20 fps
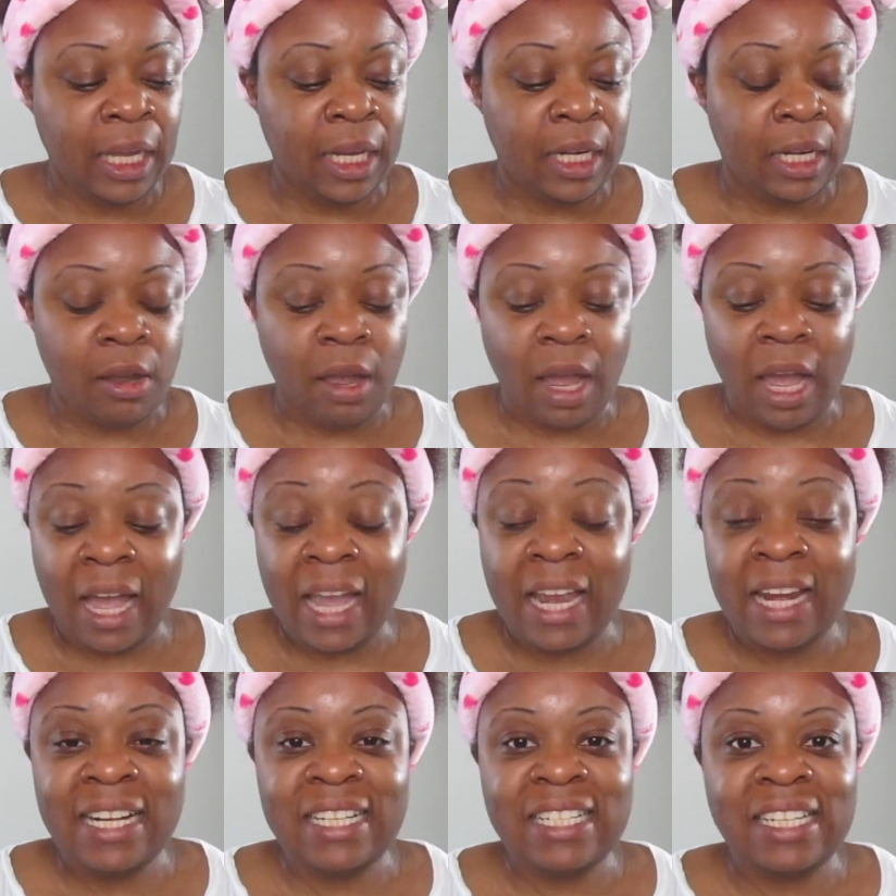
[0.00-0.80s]
Now,
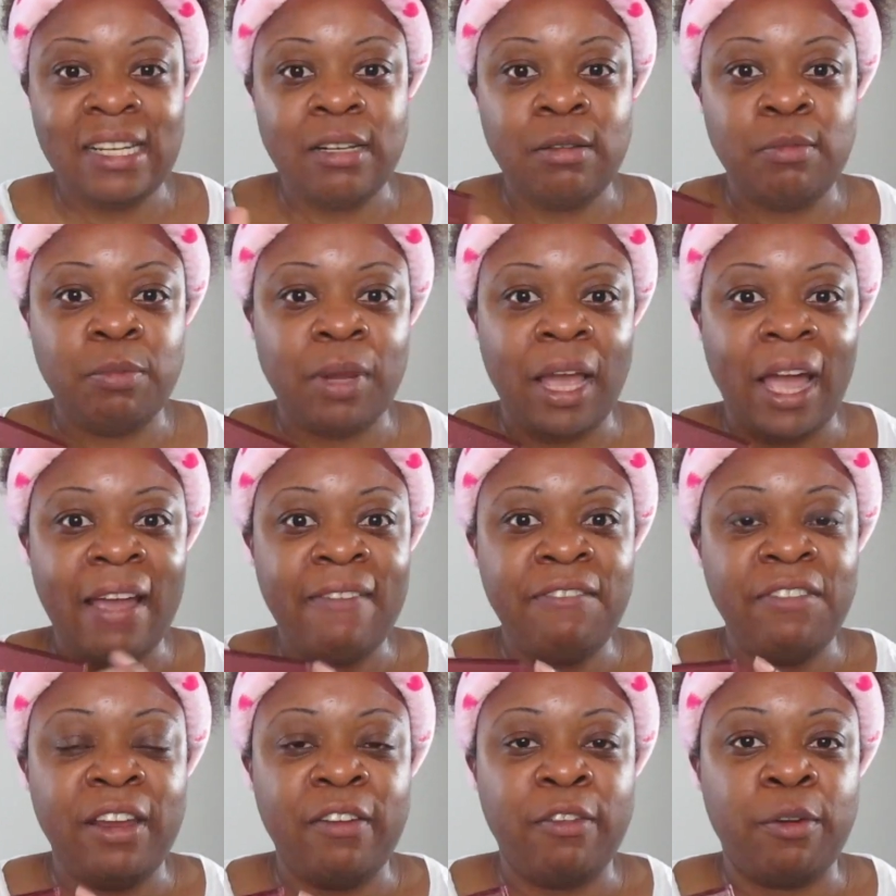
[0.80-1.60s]
I didn't,
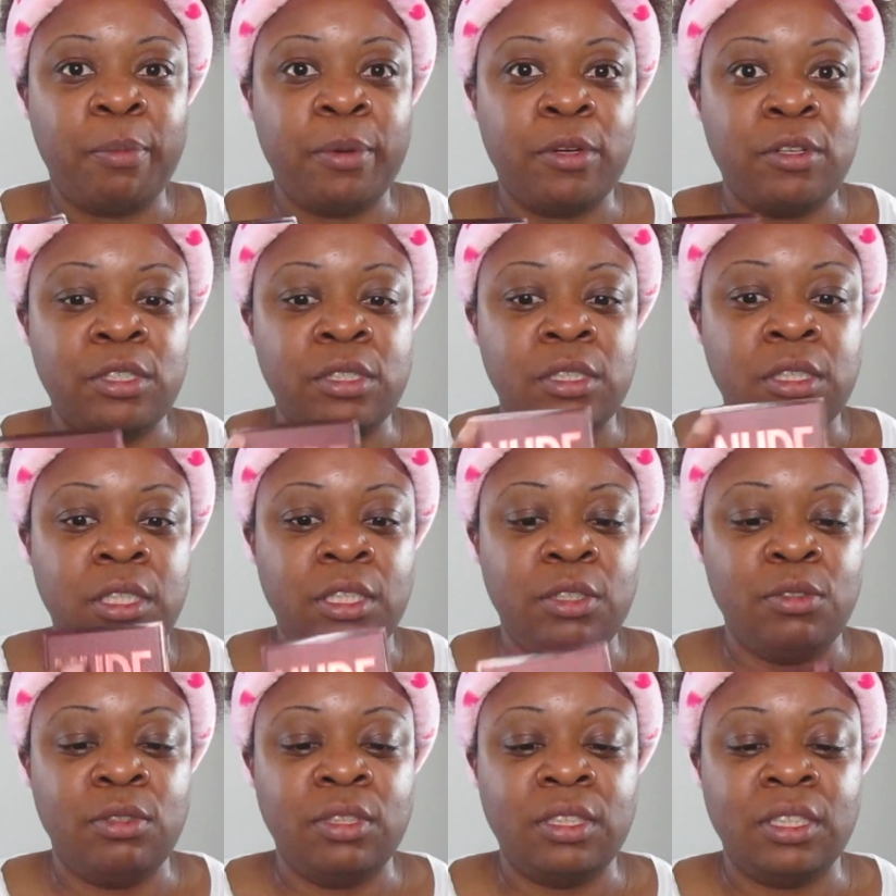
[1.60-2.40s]
I've never personally
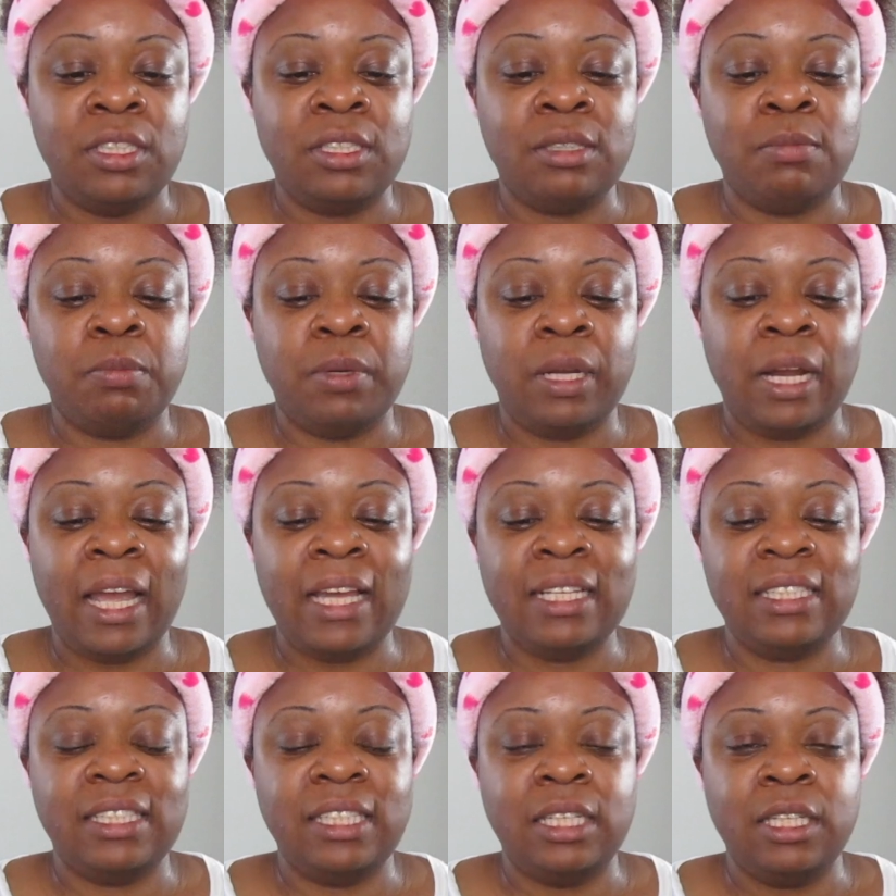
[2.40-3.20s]
used this, but
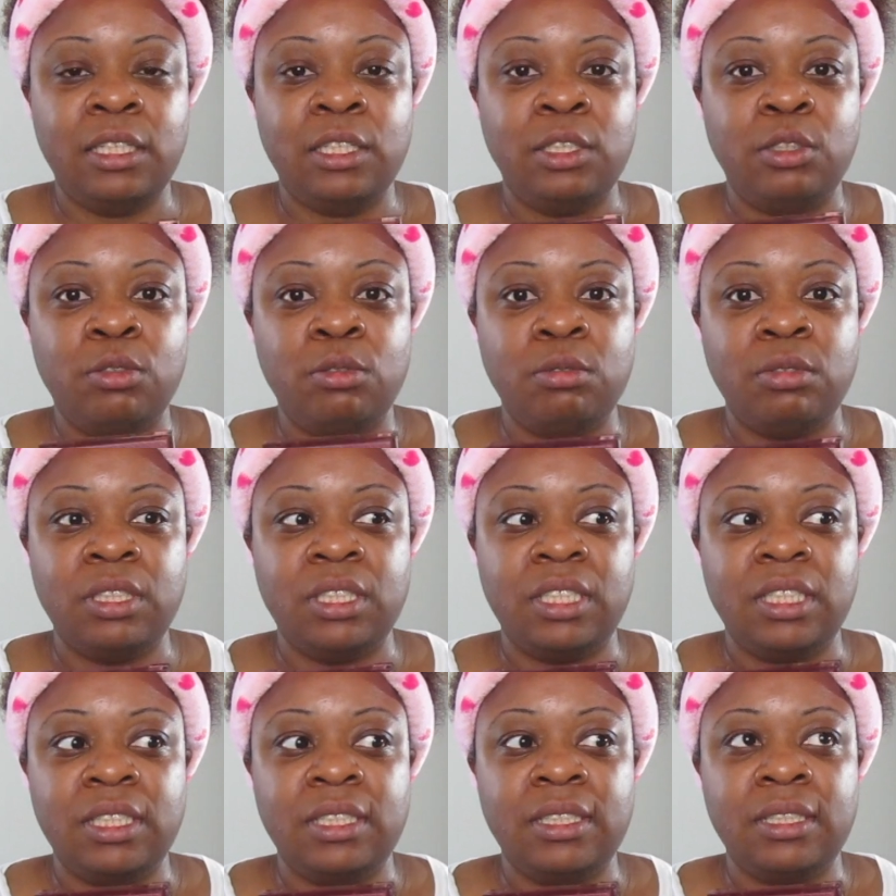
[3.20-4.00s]
I did use
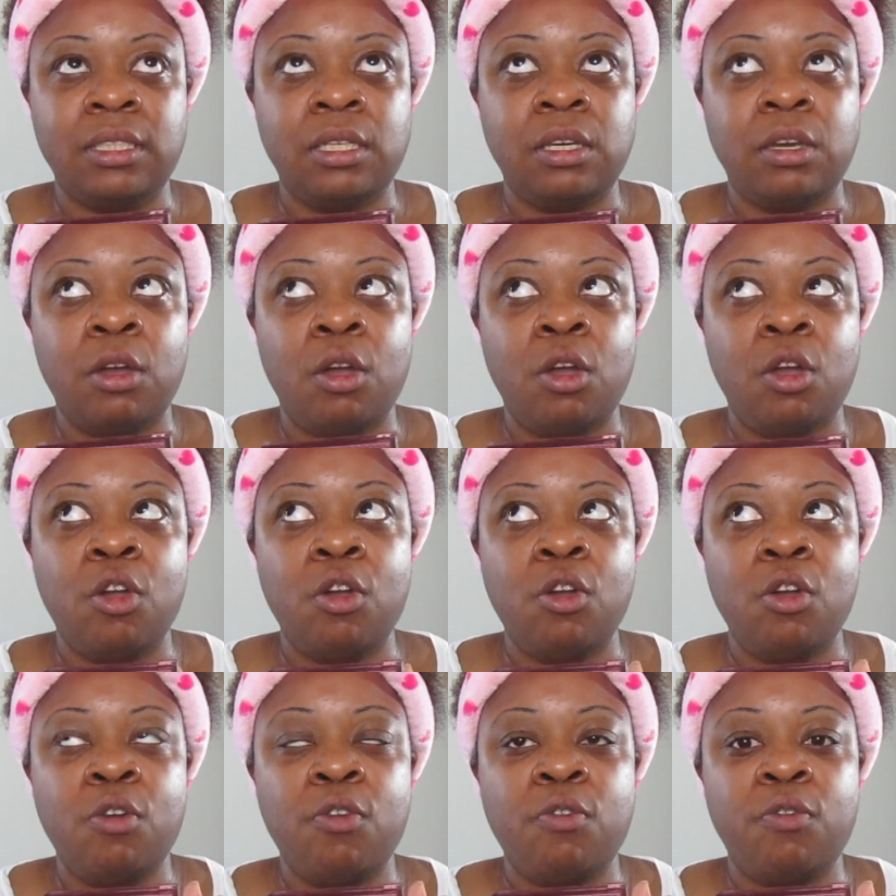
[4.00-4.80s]
this
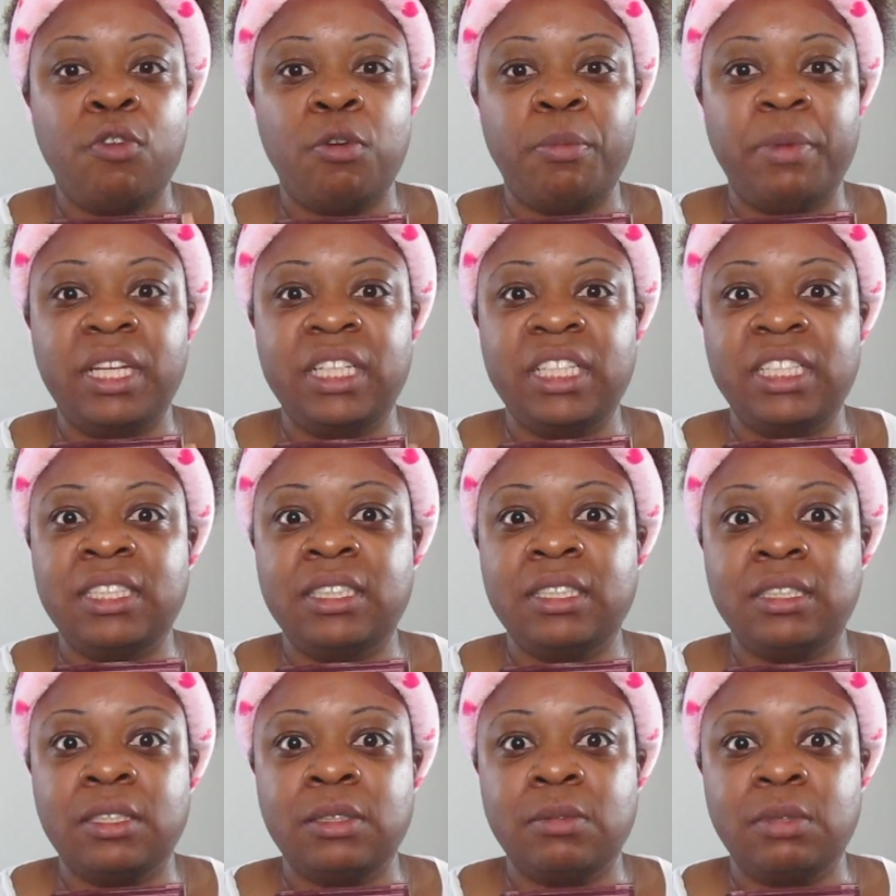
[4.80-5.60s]
for my
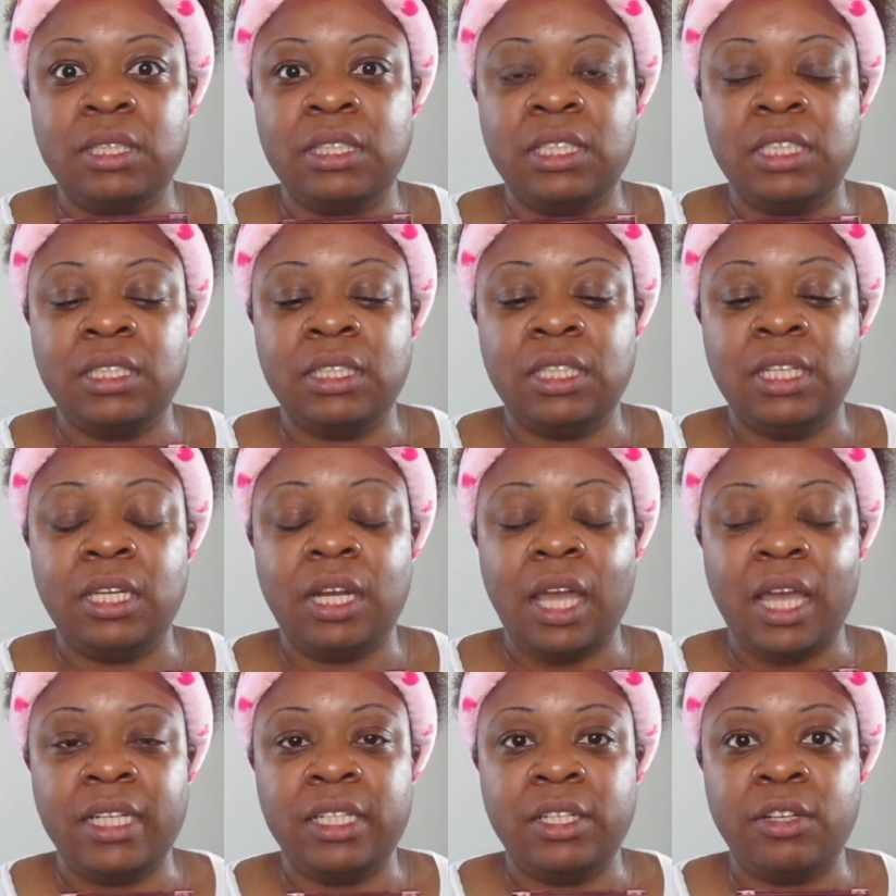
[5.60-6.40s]
niece's Sweet sixteen.
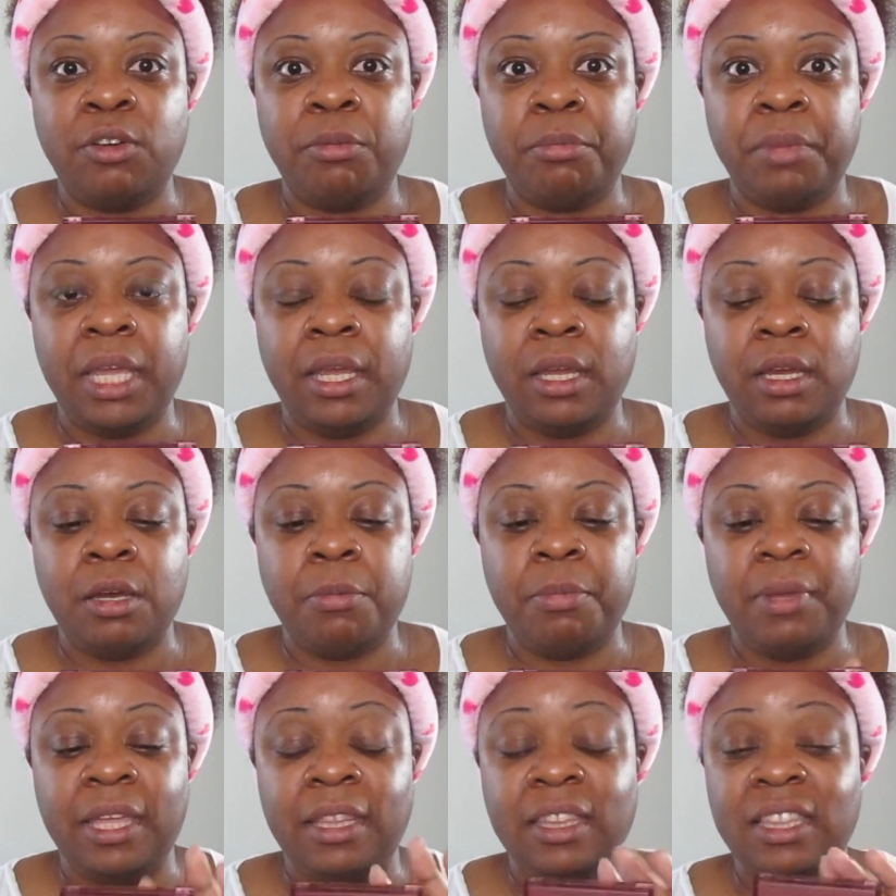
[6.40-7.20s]
I did her makeup,
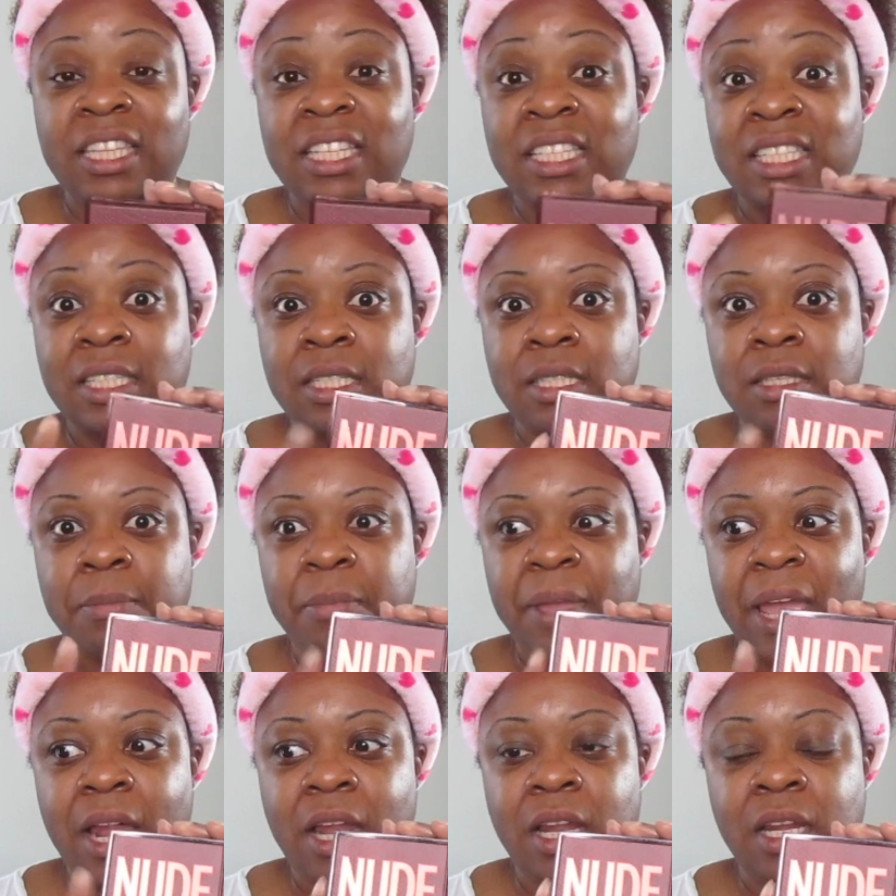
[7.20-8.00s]
and this is the
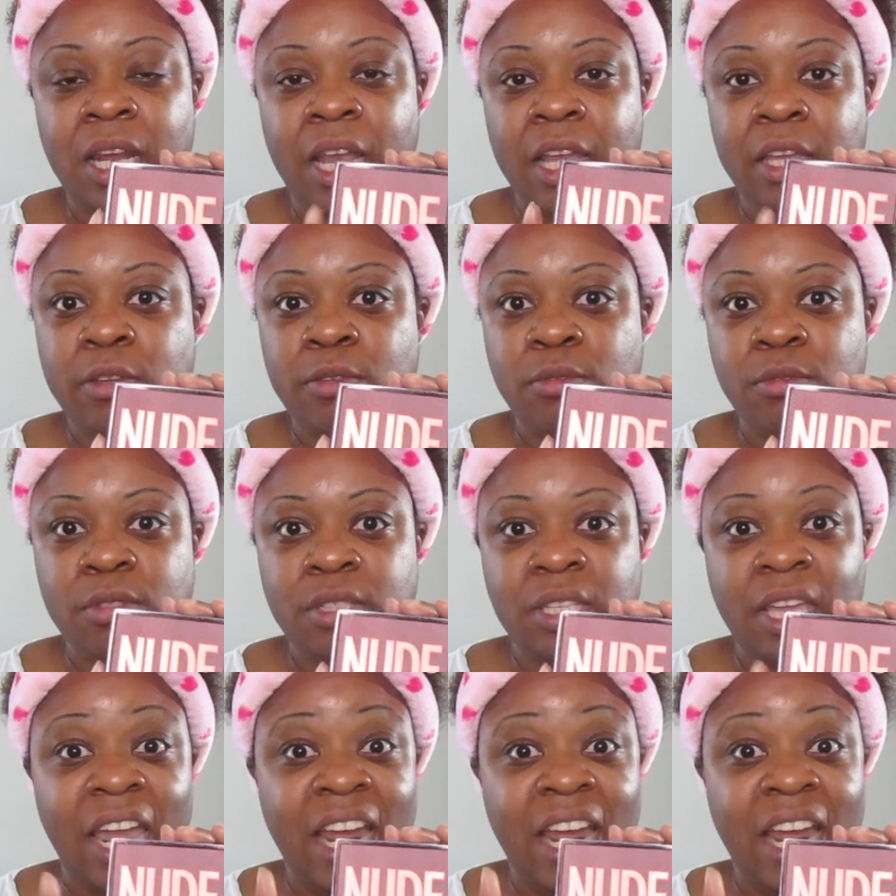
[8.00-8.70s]
palette I used.